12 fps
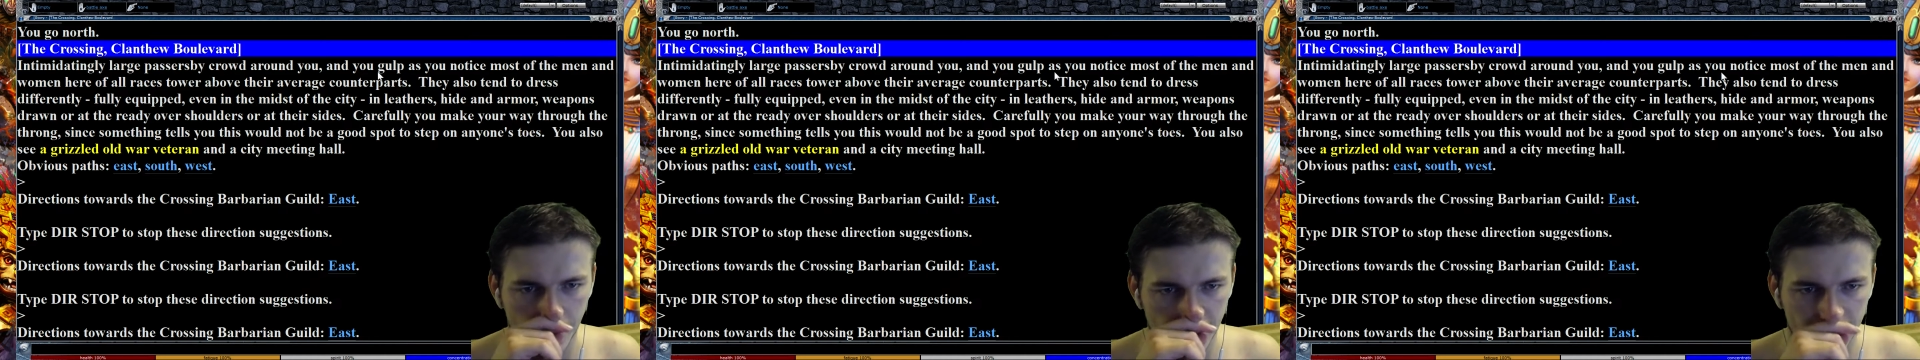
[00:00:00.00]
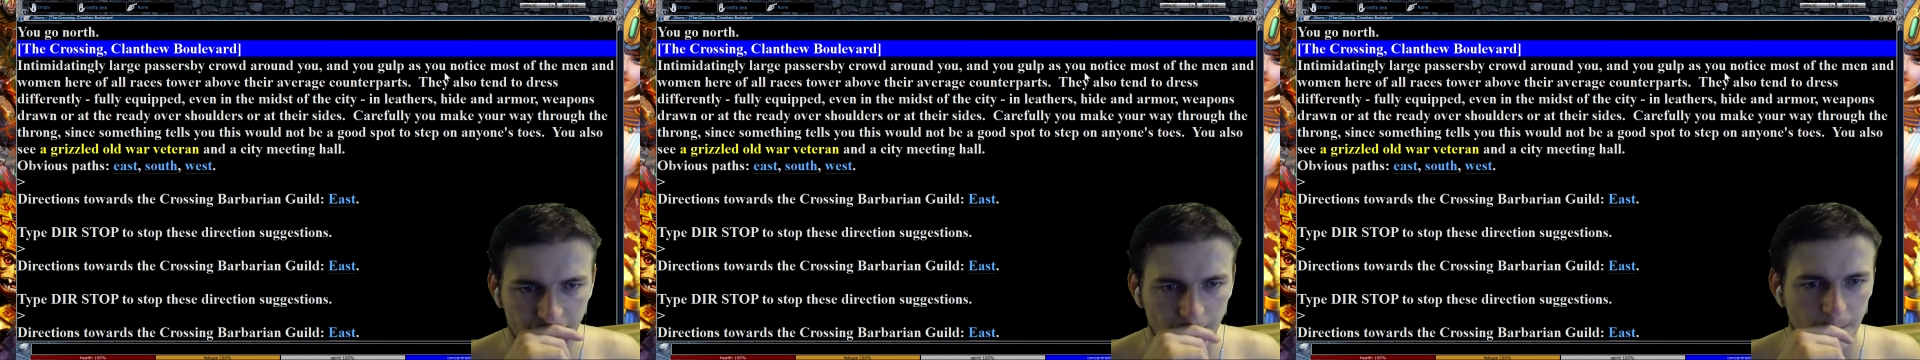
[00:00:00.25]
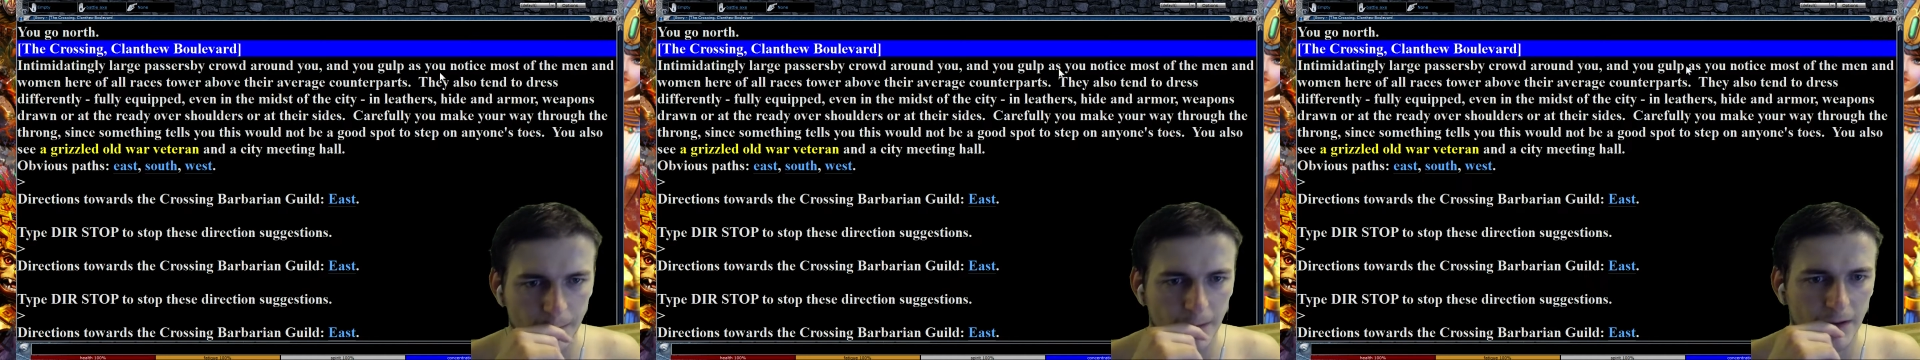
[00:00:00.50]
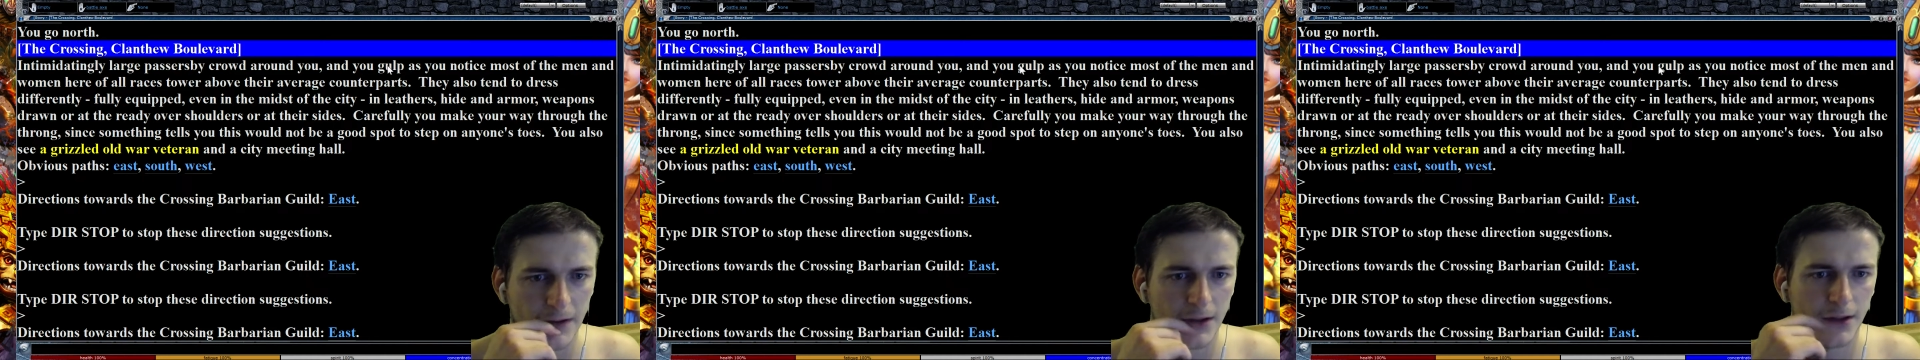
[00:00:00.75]
and
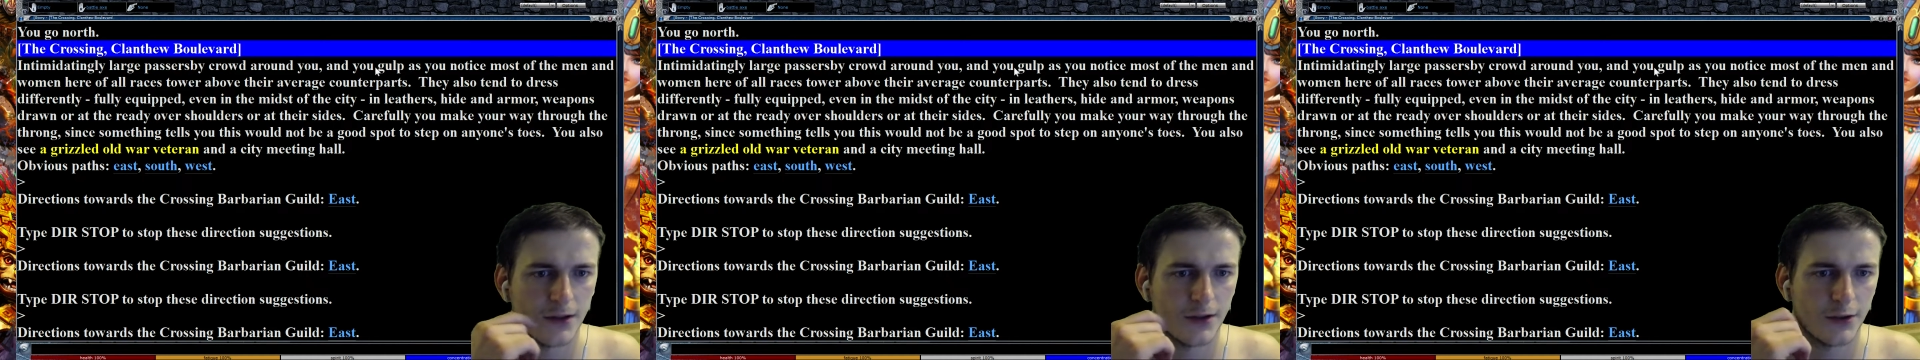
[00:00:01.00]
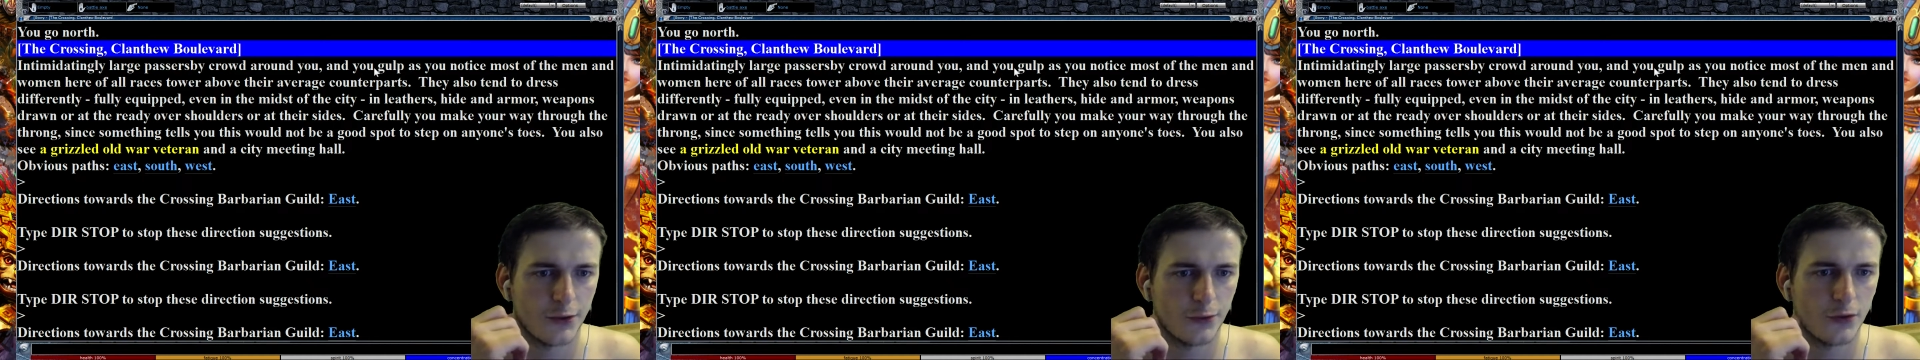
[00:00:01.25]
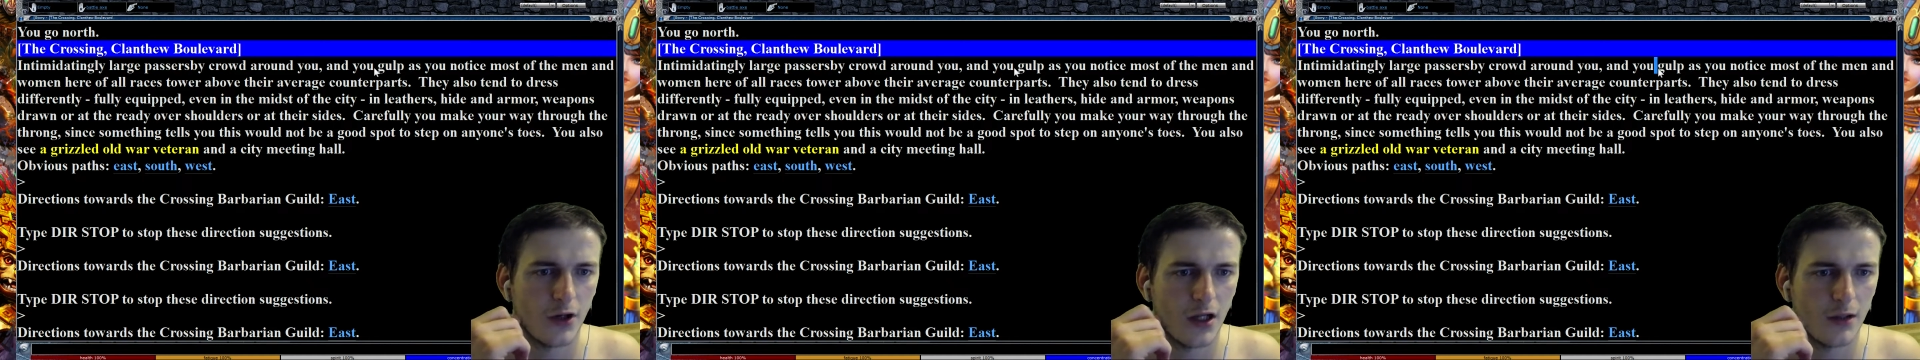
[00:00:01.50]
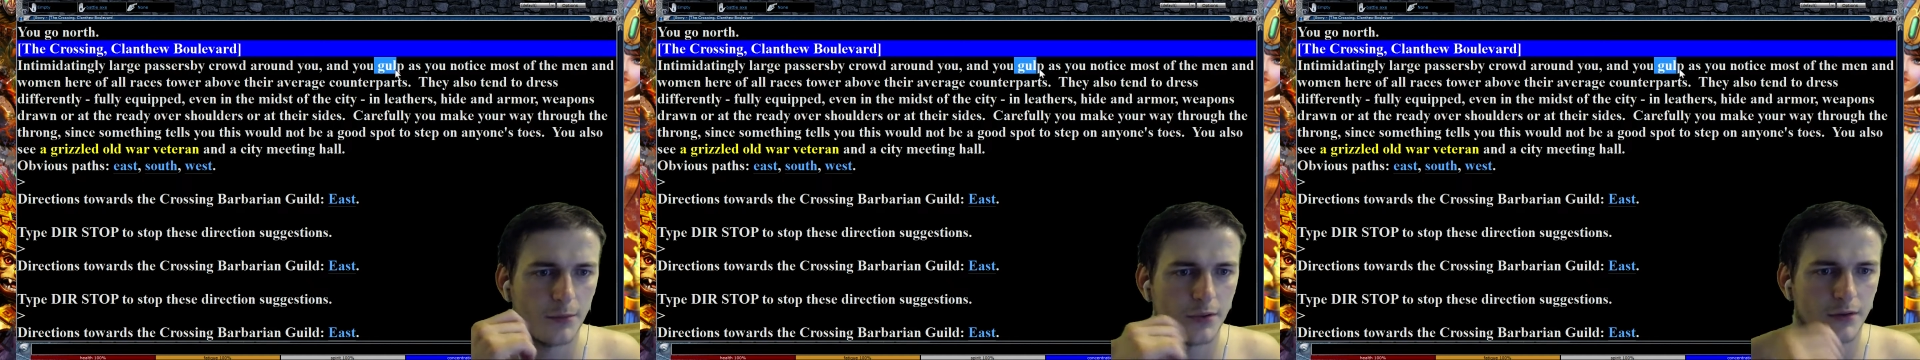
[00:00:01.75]
you
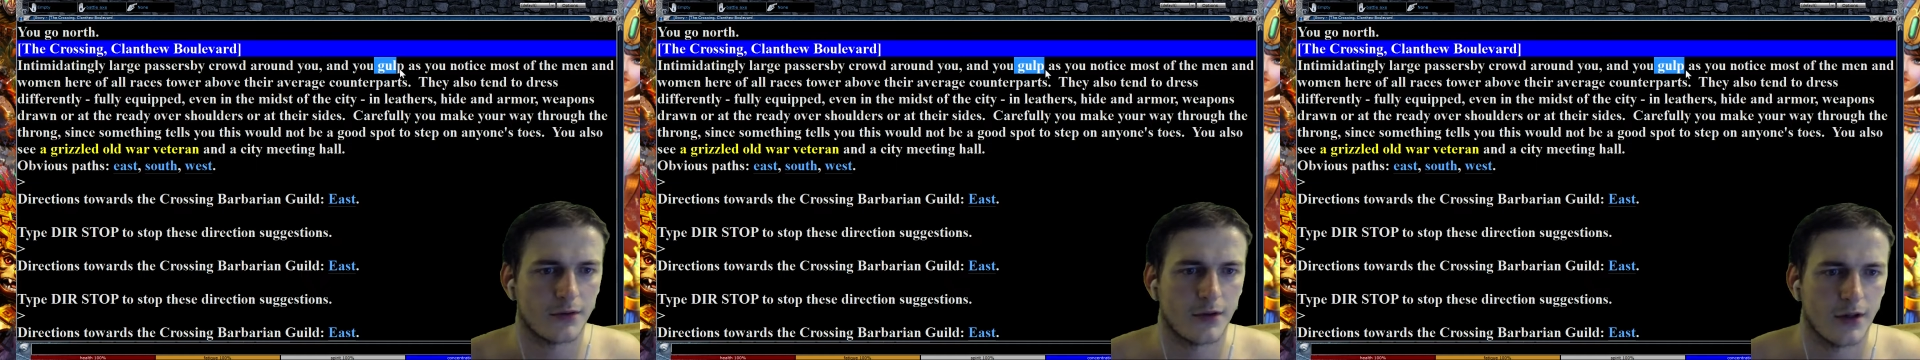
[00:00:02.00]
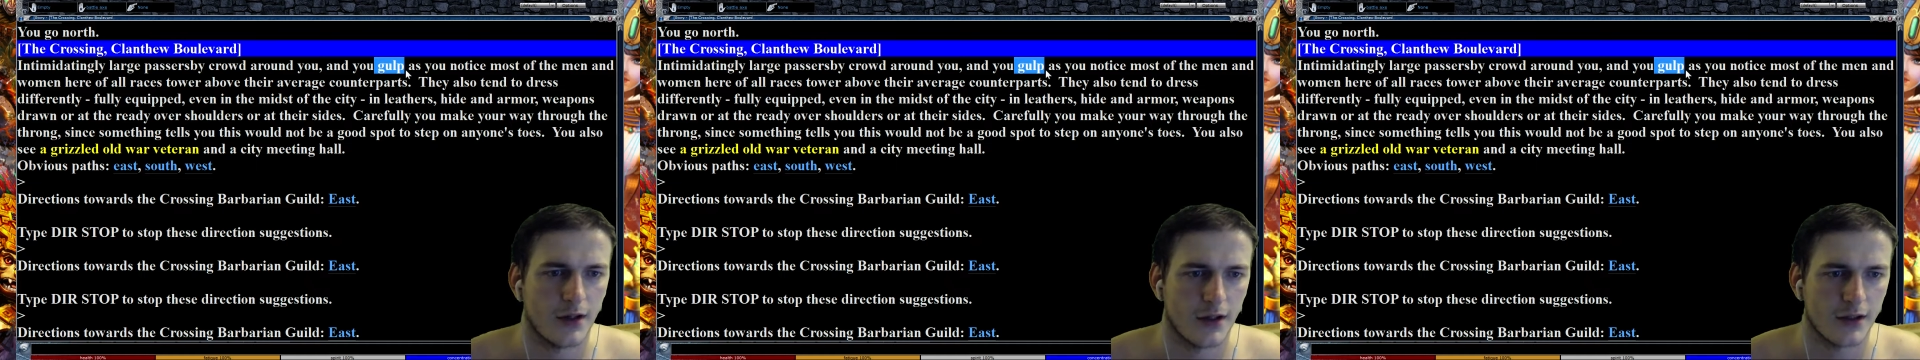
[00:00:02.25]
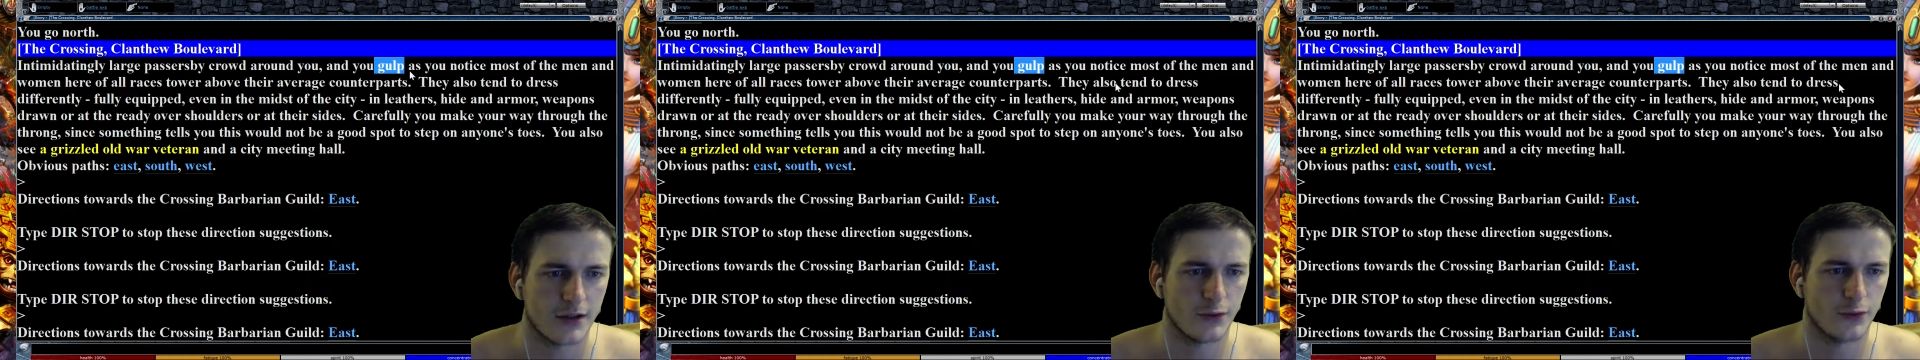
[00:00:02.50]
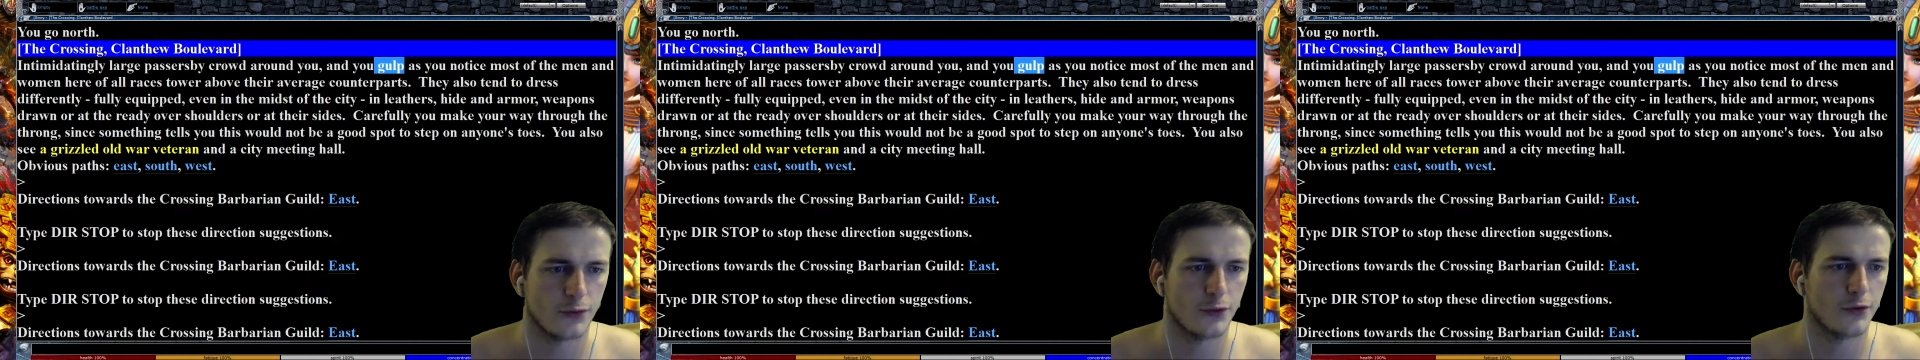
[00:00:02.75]
gulp as
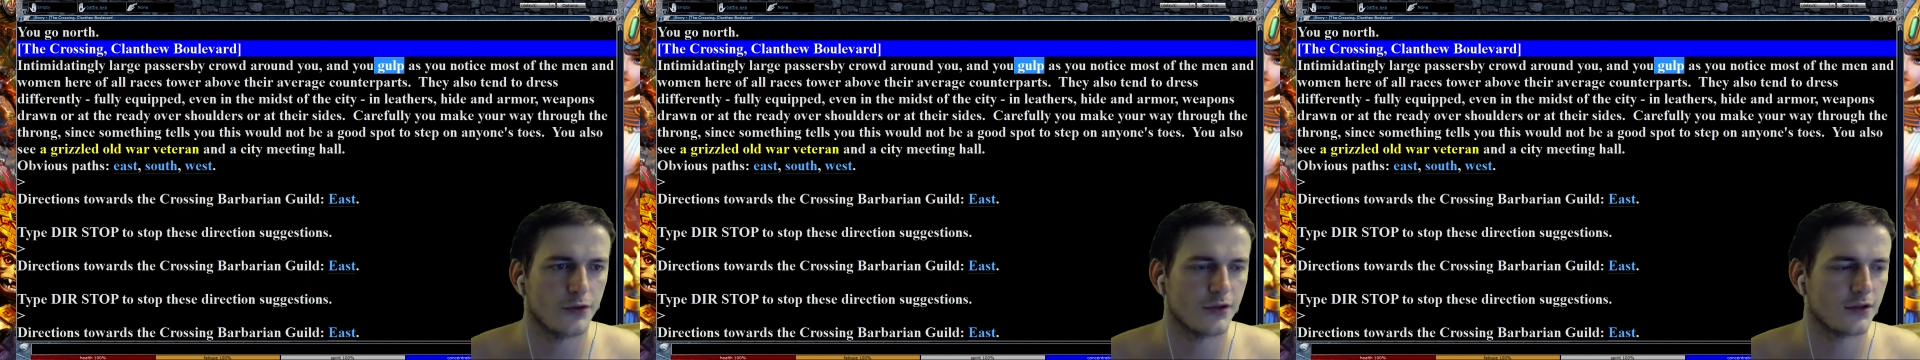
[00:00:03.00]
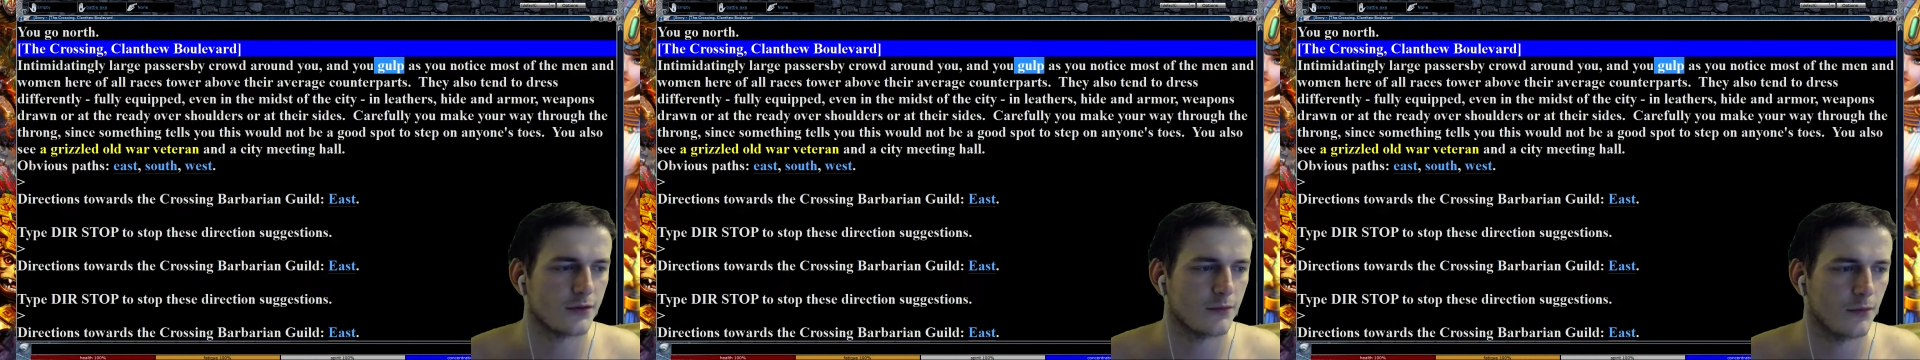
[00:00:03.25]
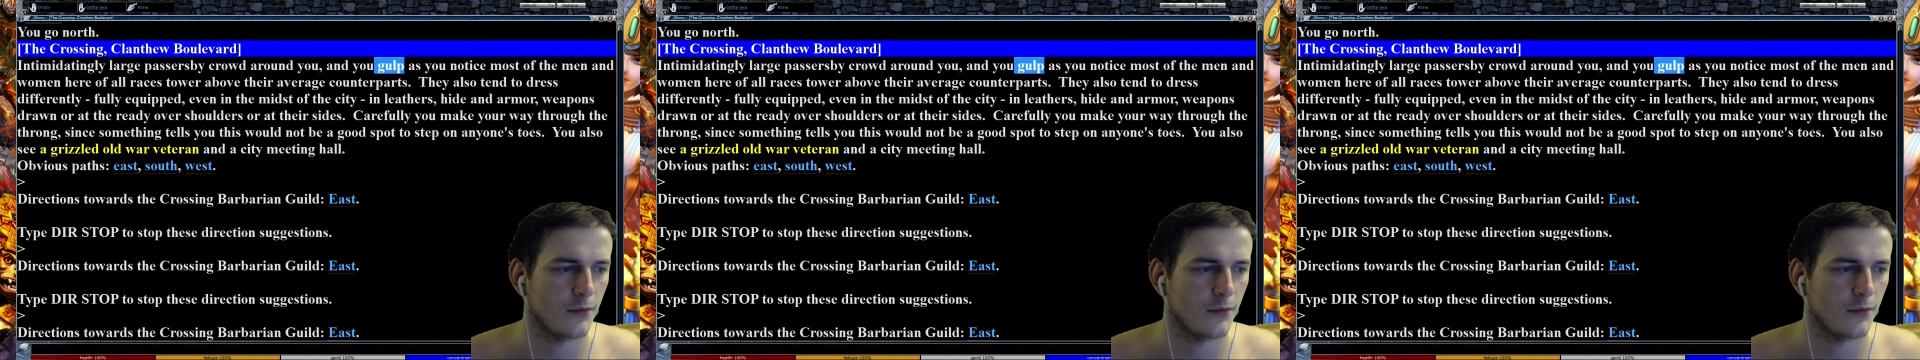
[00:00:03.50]
you notice